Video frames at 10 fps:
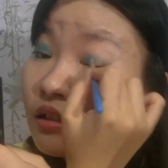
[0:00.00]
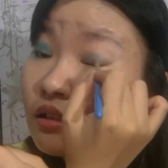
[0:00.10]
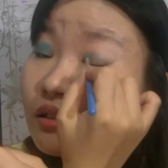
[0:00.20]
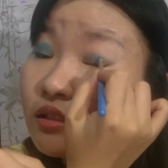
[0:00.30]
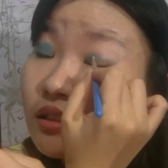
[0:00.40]

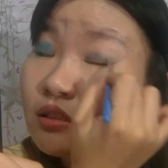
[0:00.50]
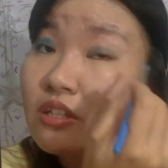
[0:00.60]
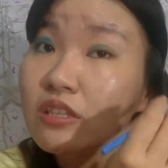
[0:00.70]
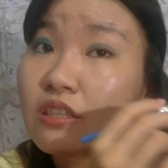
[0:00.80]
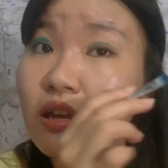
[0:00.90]
This is
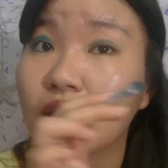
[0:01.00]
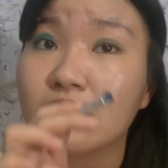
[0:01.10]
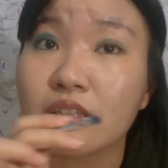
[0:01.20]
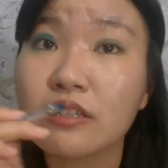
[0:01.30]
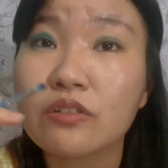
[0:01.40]
just the
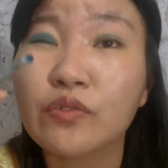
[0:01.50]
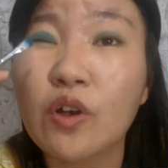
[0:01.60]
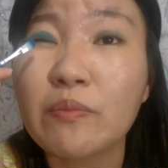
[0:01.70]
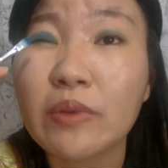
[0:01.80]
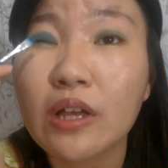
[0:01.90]
excess
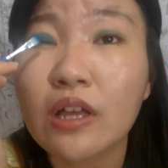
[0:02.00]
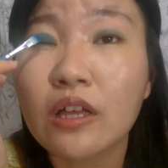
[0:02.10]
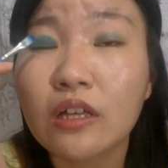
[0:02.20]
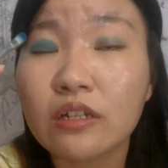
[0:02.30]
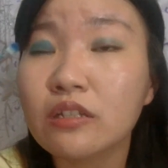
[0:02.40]
from
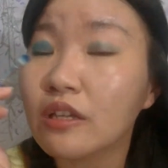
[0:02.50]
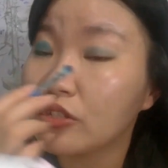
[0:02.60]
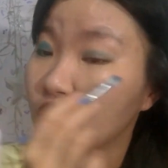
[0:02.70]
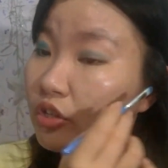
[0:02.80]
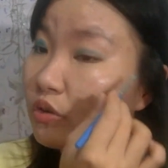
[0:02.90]
this
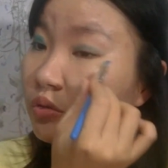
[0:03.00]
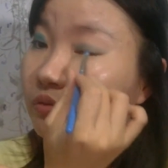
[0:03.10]
eyeshadow.